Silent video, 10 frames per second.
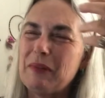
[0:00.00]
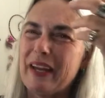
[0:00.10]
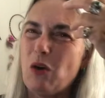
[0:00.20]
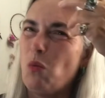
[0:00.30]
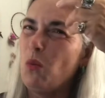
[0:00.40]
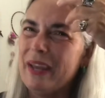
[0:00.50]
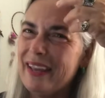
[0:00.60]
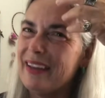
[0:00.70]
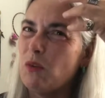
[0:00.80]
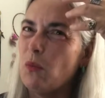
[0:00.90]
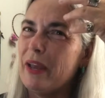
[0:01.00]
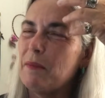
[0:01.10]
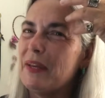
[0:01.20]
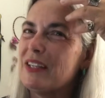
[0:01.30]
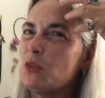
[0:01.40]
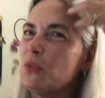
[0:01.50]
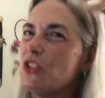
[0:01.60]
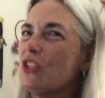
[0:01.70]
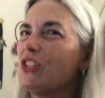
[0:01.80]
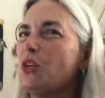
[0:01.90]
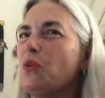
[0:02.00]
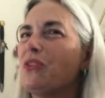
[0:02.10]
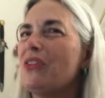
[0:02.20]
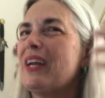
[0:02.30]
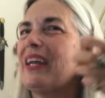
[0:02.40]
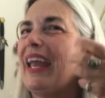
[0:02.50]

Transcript: like a wig in a way because it was just so thick